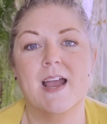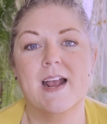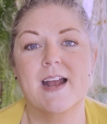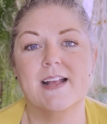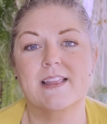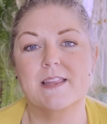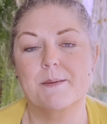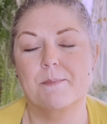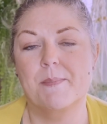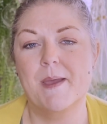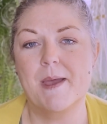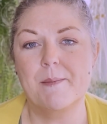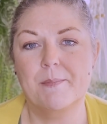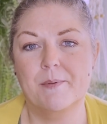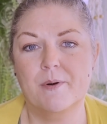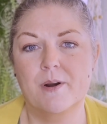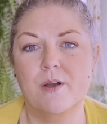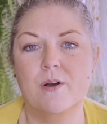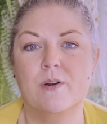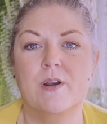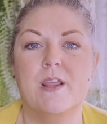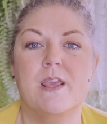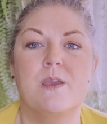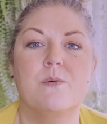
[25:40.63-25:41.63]
got the
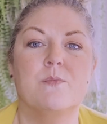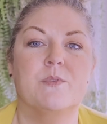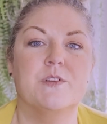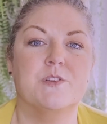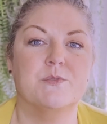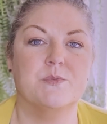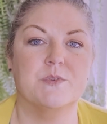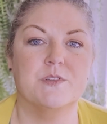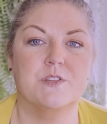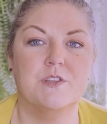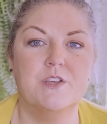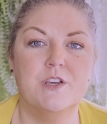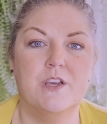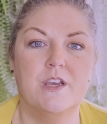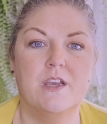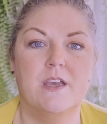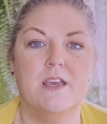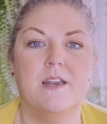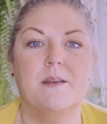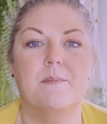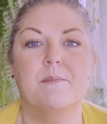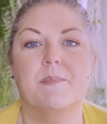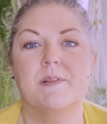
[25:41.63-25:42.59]
pepperoni, which was good,